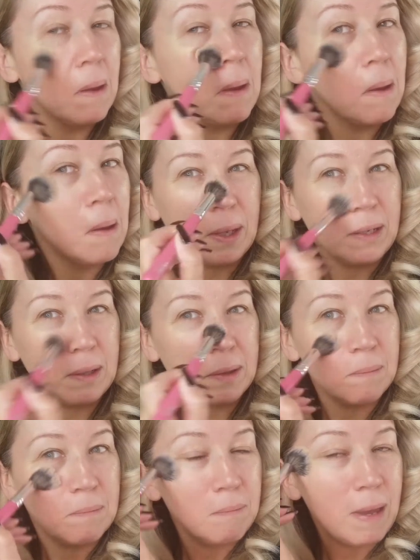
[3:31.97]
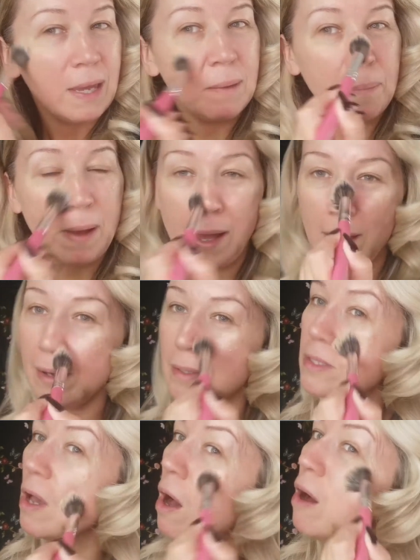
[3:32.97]
Put in the main
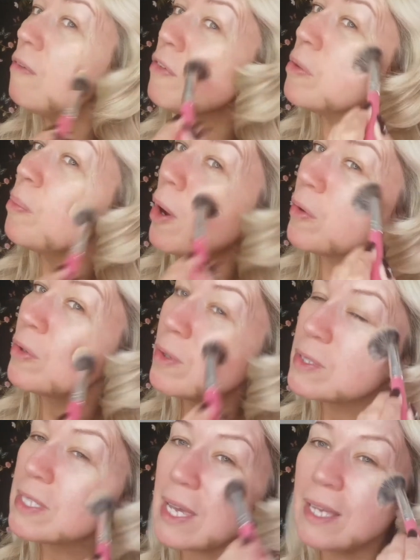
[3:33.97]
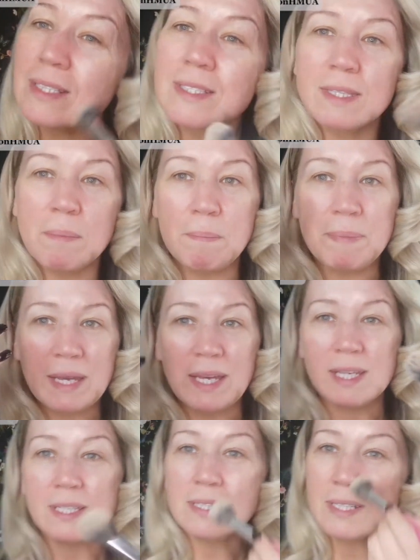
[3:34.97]
parts of the product into the
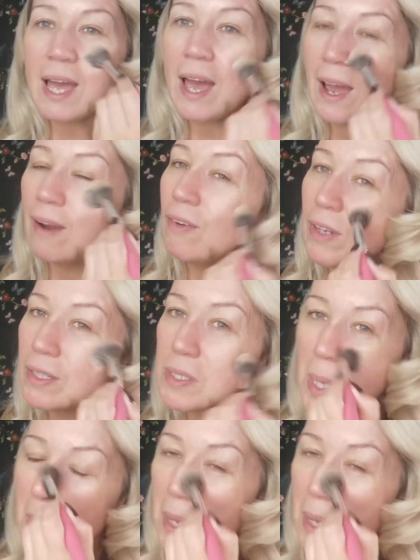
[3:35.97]
biggest areas